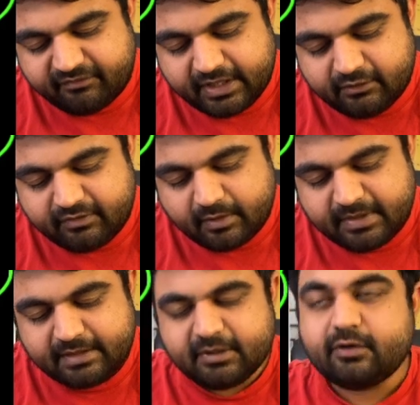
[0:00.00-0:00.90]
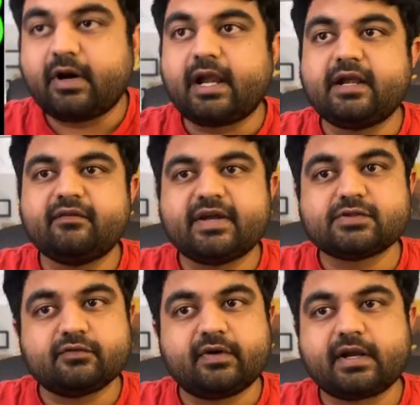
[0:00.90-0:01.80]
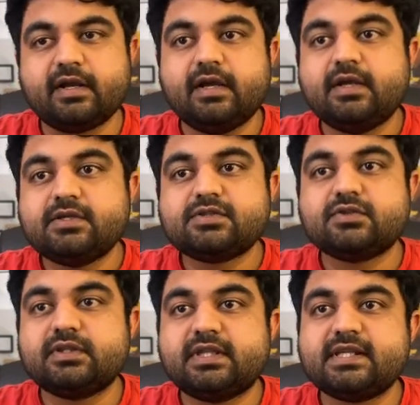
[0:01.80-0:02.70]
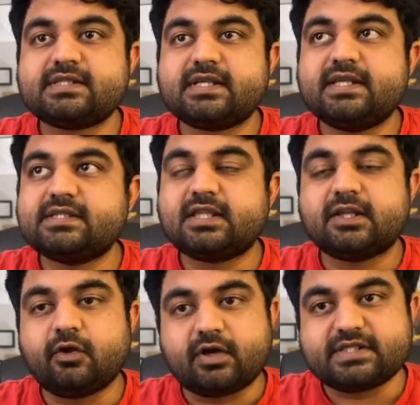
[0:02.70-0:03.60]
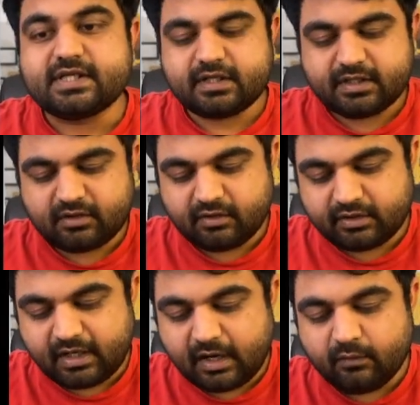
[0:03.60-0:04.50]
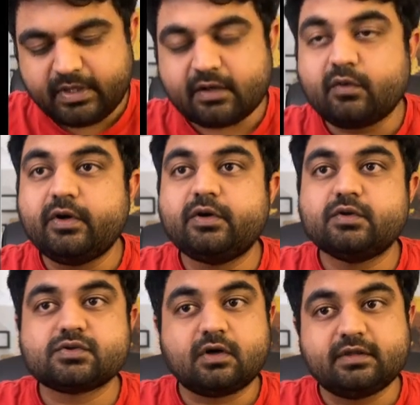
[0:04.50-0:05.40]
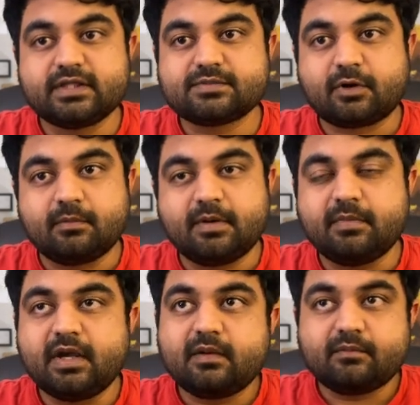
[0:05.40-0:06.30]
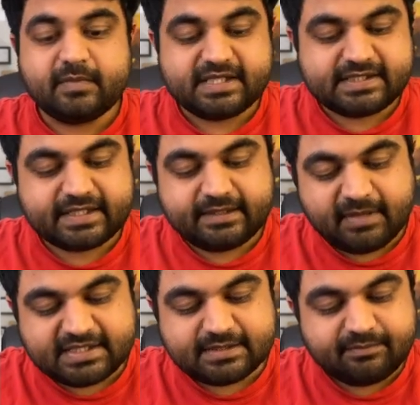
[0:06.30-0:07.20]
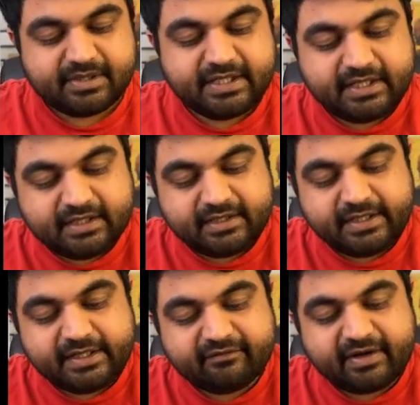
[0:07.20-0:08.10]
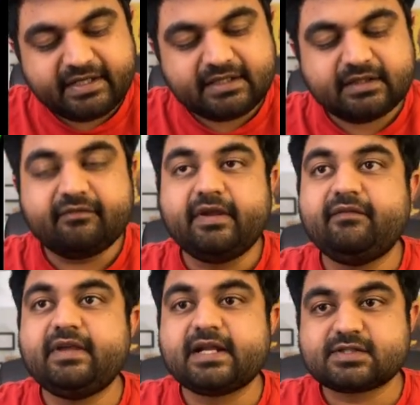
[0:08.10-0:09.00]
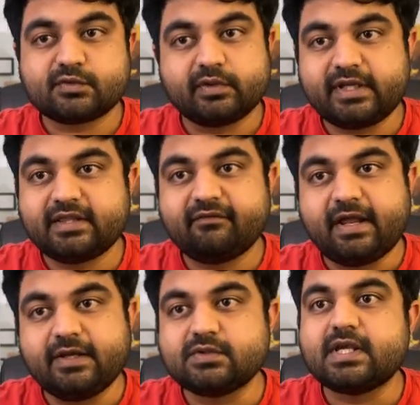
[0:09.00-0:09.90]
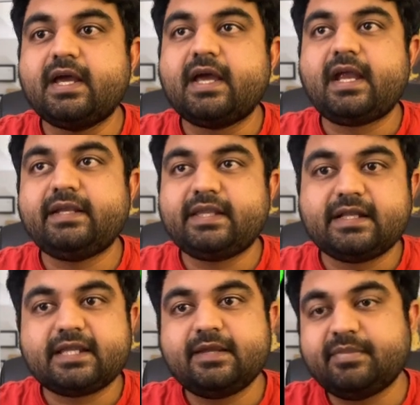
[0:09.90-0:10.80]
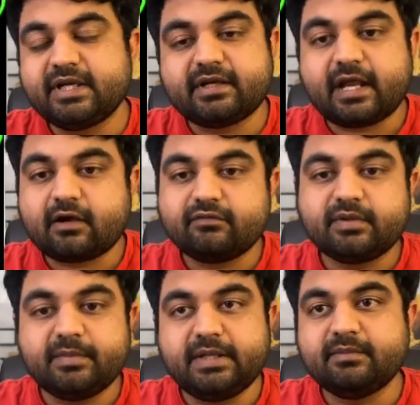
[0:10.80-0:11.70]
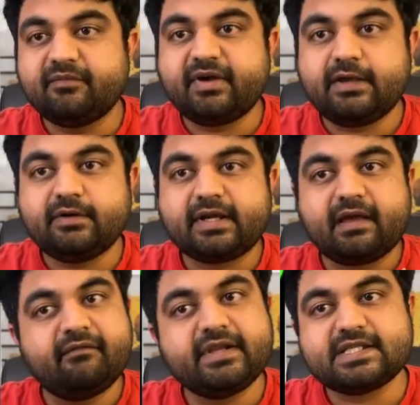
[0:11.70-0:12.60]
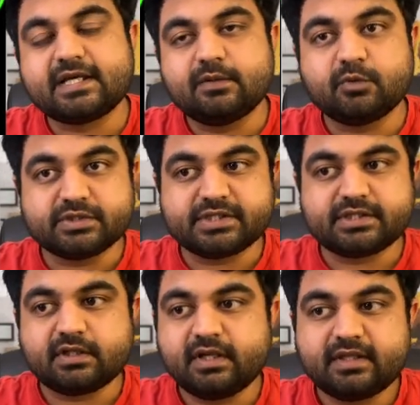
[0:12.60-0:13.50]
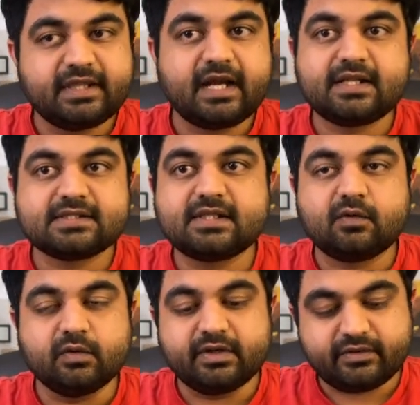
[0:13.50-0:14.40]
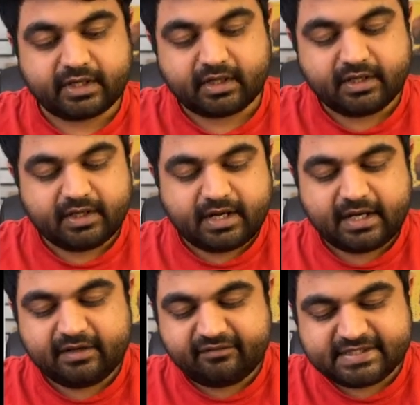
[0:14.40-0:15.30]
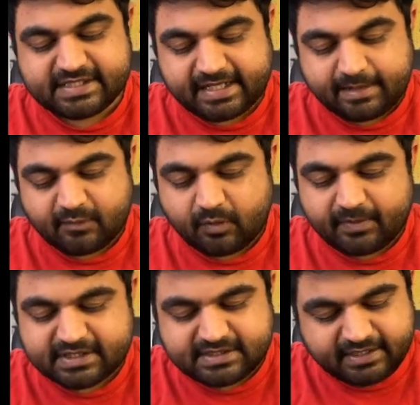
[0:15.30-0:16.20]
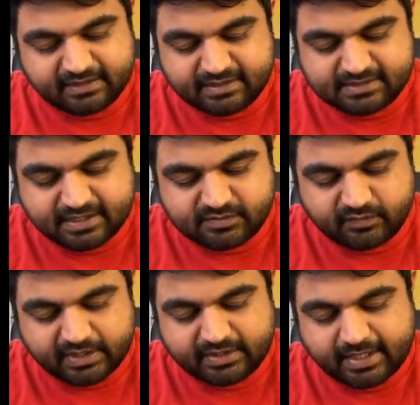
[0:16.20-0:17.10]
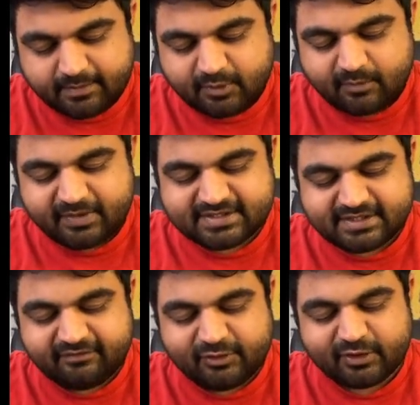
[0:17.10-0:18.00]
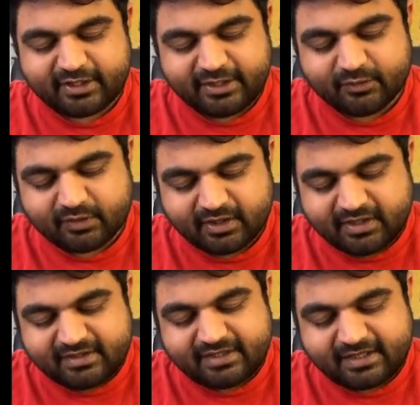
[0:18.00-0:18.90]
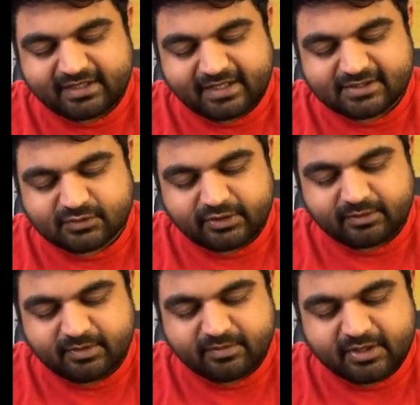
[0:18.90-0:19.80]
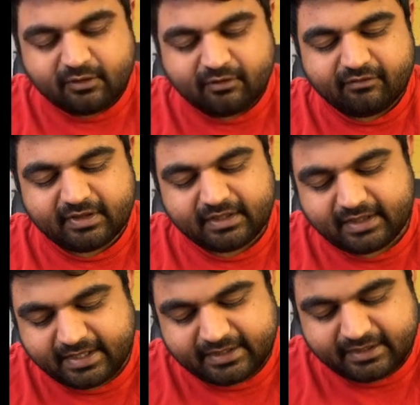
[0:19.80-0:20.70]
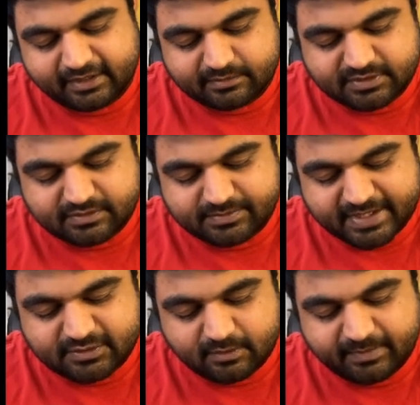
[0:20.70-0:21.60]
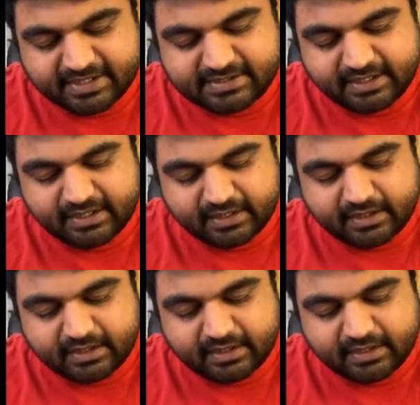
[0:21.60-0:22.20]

value we have been able to identify so far so this is the logic on how we are going to solve this problem basically by simply redefining the way we are storing the values and then keeping track of the minimum value at every single position. That is the whole trick. And if we see time complexity in this case, well, time complexity we already know that that is going to be big of 1 and in terms of space complexity,